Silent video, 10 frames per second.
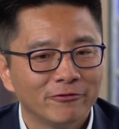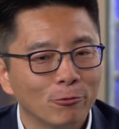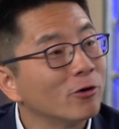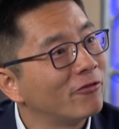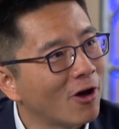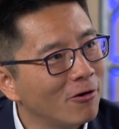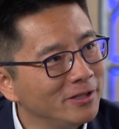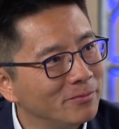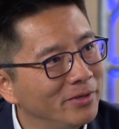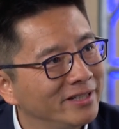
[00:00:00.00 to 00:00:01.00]
Workflow
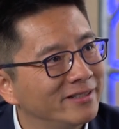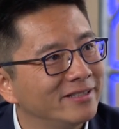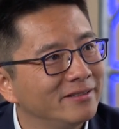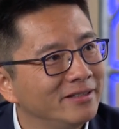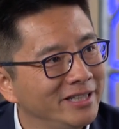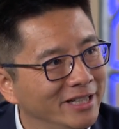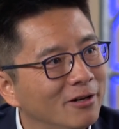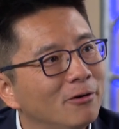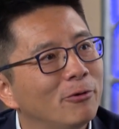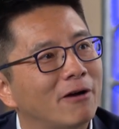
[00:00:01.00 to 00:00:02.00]
is a big
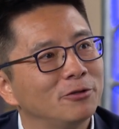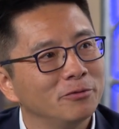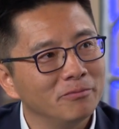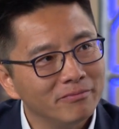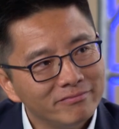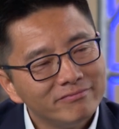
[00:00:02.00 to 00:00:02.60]
deal. We have to,